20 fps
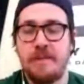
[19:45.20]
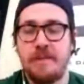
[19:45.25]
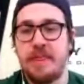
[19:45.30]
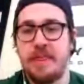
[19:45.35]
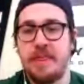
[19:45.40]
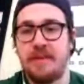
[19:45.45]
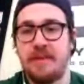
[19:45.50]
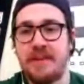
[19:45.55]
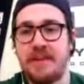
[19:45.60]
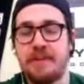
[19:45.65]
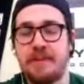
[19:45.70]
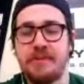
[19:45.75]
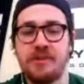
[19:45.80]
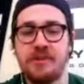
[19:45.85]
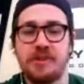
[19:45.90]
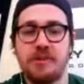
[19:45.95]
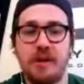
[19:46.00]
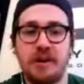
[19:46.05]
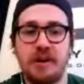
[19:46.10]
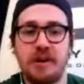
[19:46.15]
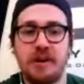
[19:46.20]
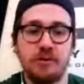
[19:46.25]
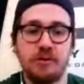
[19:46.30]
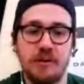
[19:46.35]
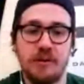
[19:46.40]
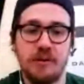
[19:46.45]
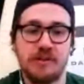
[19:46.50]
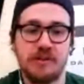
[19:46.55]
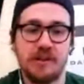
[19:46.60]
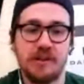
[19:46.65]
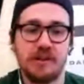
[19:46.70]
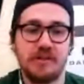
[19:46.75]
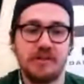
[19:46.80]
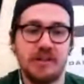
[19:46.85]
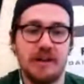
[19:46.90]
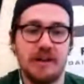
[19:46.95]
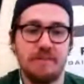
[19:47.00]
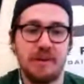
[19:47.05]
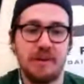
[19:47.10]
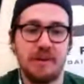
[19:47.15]
That means Jamichael Green's going to
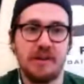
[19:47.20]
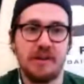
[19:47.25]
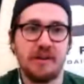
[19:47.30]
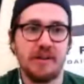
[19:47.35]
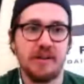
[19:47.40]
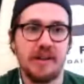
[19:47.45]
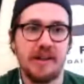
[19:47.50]
step in.